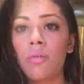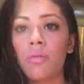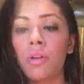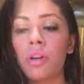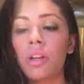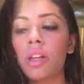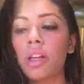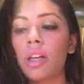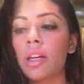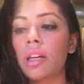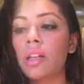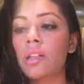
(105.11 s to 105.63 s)

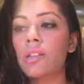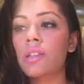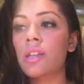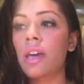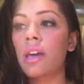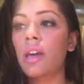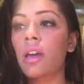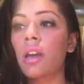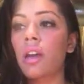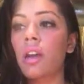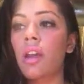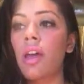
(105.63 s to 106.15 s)
Really, it's
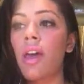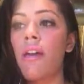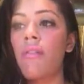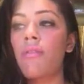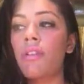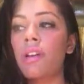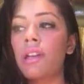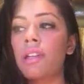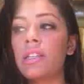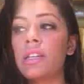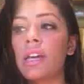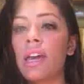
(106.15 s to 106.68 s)
like an
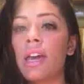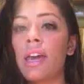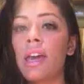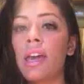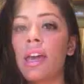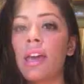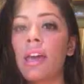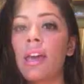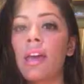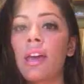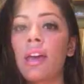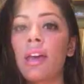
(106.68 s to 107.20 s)

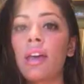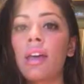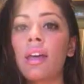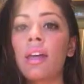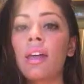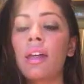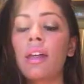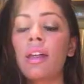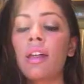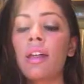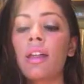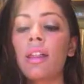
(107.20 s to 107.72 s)
everyday
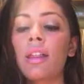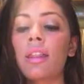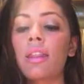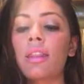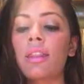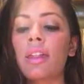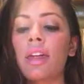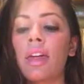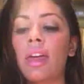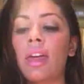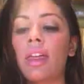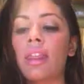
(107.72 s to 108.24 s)

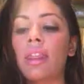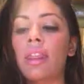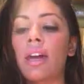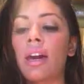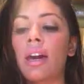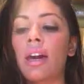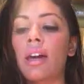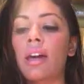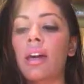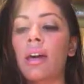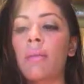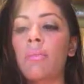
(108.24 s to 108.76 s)
thing that
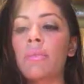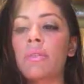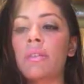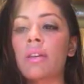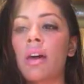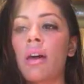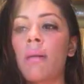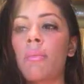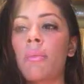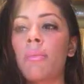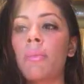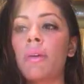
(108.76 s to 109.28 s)
comes
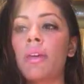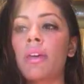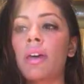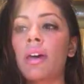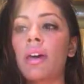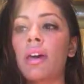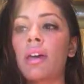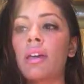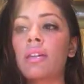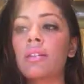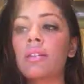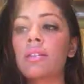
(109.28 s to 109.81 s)
up
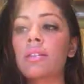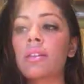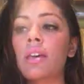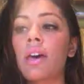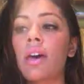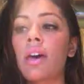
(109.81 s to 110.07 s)
because